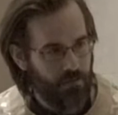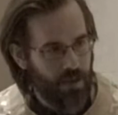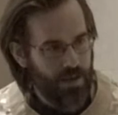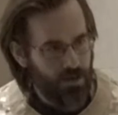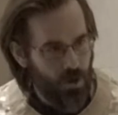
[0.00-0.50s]
my
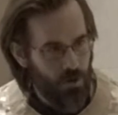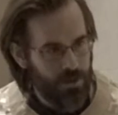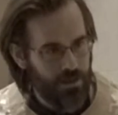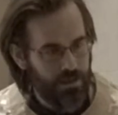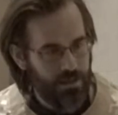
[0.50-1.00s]
yoke
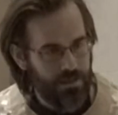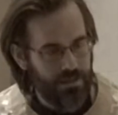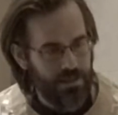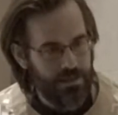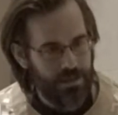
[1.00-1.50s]
is
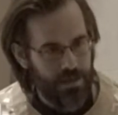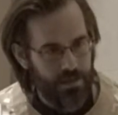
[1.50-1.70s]
easy.